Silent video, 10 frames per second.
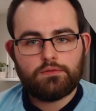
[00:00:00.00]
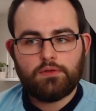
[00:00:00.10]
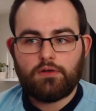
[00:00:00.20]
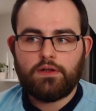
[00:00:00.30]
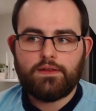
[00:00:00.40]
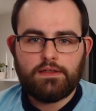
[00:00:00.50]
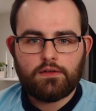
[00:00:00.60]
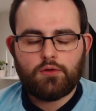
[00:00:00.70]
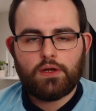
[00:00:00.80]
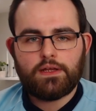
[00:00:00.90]
All right, they didn't
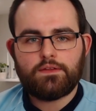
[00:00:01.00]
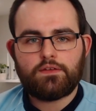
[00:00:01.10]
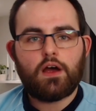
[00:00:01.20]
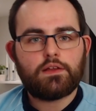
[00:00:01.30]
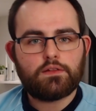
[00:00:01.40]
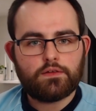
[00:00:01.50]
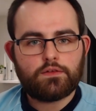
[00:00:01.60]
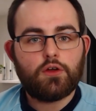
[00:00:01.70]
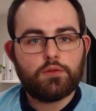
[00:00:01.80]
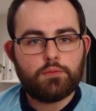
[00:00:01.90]
quite get the title that
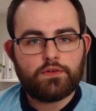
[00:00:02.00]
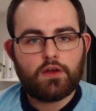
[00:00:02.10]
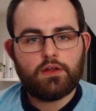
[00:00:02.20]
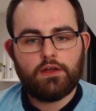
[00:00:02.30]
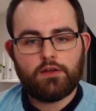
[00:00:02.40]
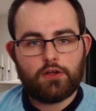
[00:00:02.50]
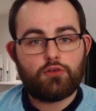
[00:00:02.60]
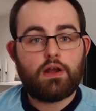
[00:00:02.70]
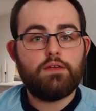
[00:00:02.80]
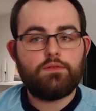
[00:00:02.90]
Tottenham are
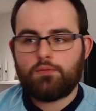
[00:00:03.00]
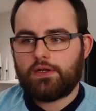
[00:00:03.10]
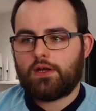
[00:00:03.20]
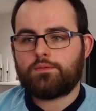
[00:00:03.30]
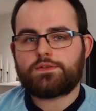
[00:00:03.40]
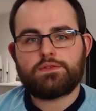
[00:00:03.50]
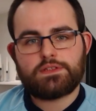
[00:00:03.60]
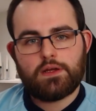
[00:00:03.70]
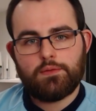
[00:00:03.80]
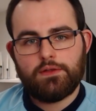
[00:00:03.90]
craving when it comes to his
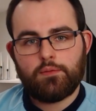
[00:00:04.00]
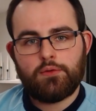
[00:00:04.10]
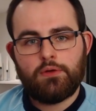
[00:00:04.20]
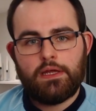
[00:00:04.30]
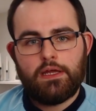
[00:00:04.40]
time at Liverpool.